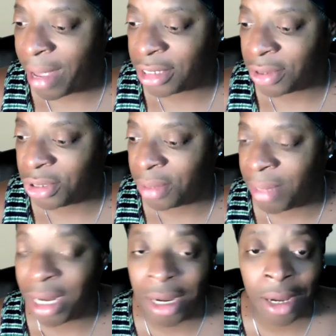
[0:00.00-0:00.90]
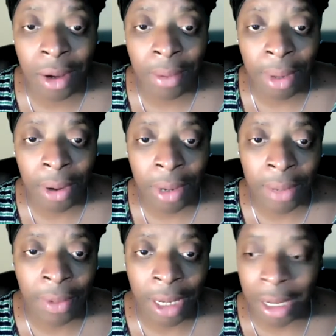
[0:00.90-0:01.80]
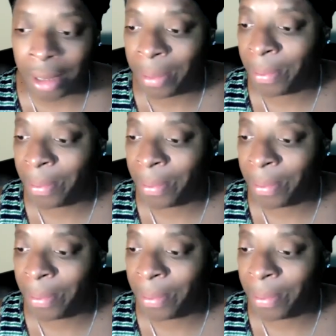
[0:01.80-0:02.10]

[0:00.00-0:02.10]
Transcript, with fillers: social media gonna blow up then.